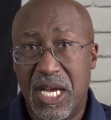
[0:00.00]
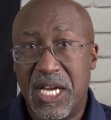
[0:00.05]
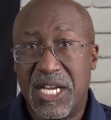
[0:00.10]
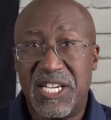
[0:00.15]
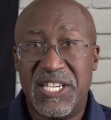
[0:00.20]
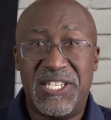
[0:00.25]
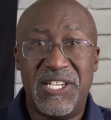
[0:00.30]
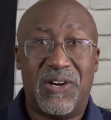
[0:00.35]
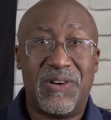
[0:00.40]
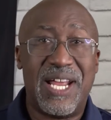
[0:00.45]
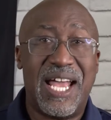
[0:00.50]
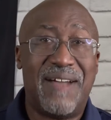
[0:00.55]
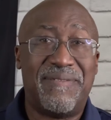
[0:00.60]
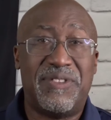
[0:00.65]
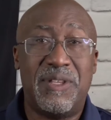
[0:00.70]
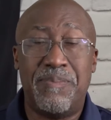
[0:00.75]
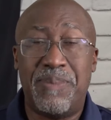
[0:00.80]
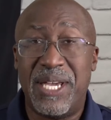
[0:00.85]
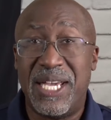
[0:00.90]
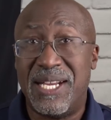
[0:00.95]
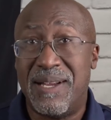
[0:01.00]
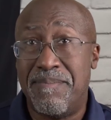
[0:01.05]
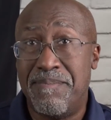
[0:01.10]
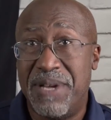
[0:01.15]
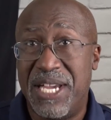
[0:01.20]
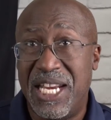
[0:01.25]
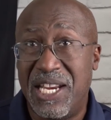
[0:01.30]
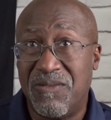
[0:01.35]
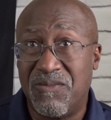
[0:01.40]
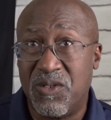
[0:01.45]
You don't have to be in a
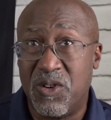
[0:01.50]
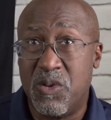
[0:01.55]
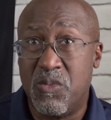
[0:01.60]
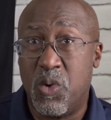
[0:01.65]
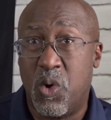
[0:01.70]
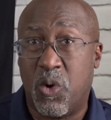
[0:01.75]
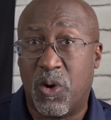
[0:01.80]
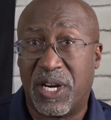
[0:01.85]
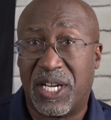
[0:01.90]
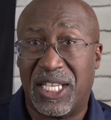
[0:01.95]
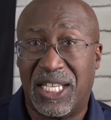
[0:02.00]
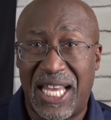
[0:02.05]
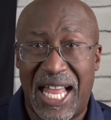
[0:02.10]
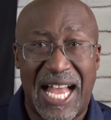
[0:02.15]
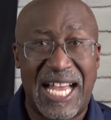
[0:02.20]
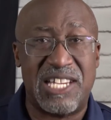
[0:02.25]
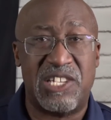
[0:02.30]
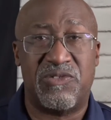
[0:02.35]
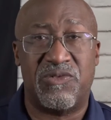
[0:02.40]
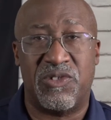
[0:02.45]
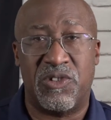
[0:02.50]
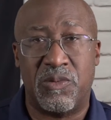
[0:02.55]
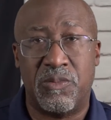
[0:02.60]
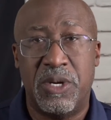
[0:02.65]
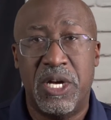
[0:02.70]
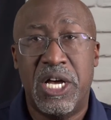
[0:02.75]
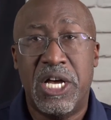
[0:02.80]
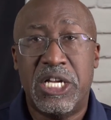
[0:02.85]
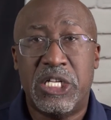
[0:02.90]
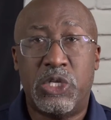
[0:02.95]
meeting room or a classroom
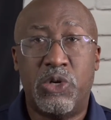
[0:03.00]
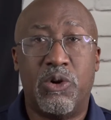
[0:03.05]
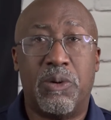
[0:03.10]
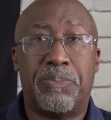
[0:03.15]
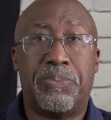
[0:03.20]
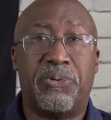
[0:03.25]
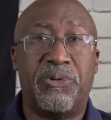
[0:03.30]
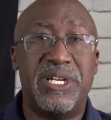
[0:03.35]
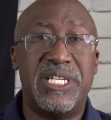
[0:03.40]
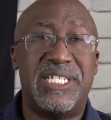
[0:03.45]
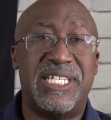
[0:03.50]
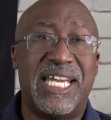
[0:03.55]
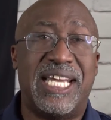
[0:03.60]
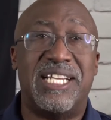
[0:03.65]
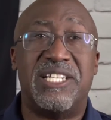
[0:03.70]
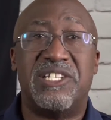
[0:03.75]
to appreciate